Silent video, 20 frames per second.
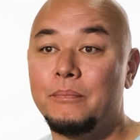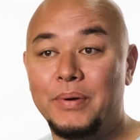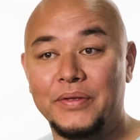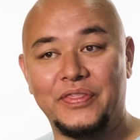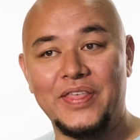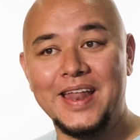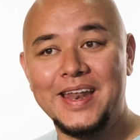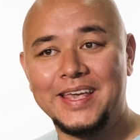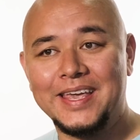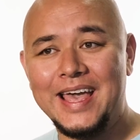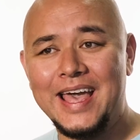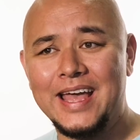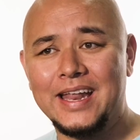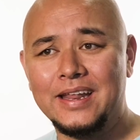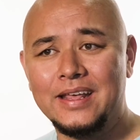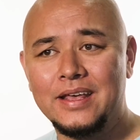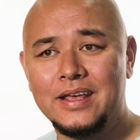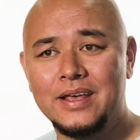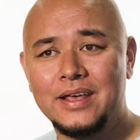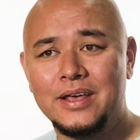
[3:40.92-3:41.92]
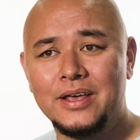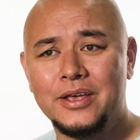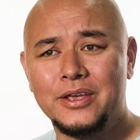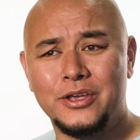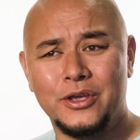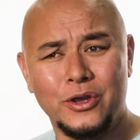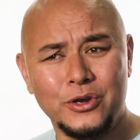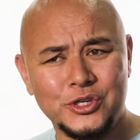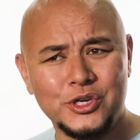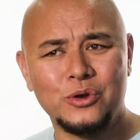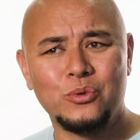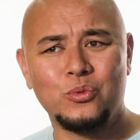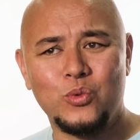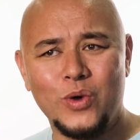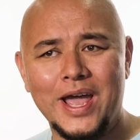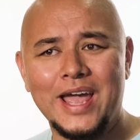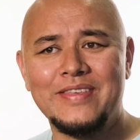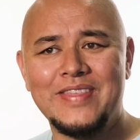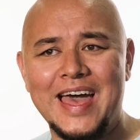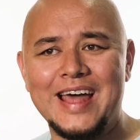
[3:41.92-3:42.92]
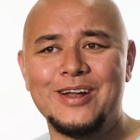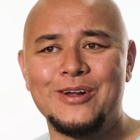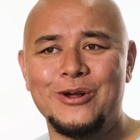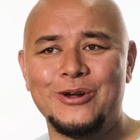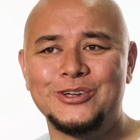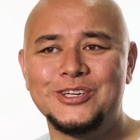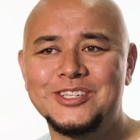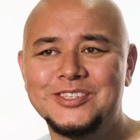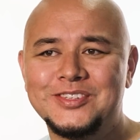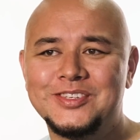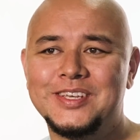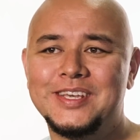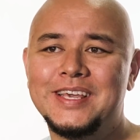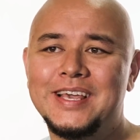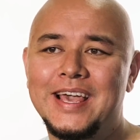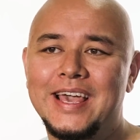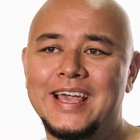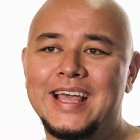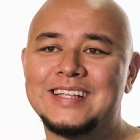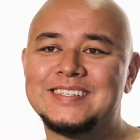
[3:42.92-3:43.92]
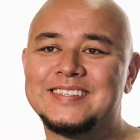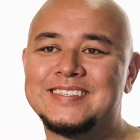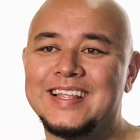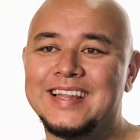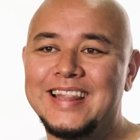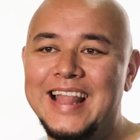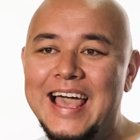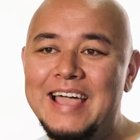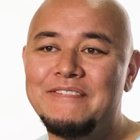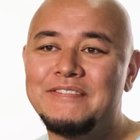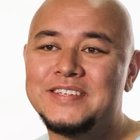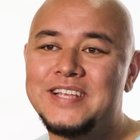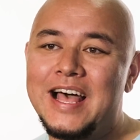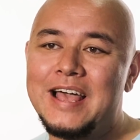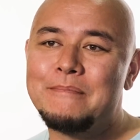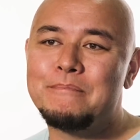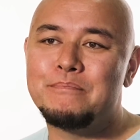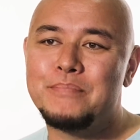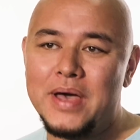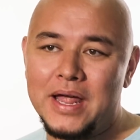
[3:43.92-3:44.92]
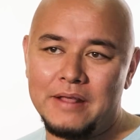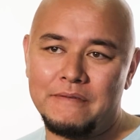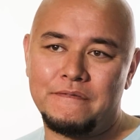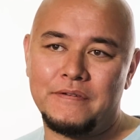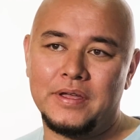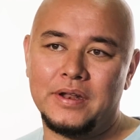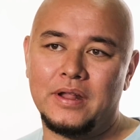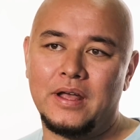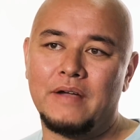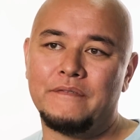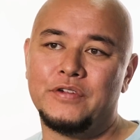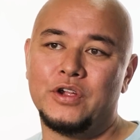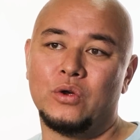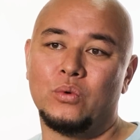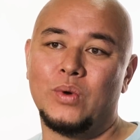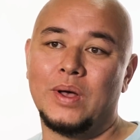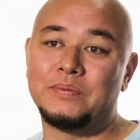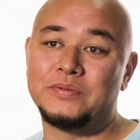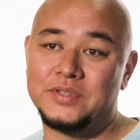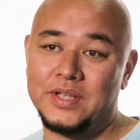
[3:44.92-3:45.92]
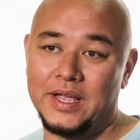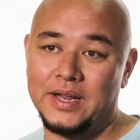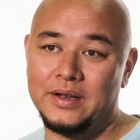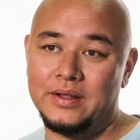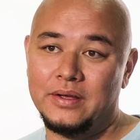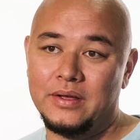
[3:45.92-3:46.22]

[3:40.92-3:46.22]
But then again, you should weigh that urgency against the lifetime benefit of your website.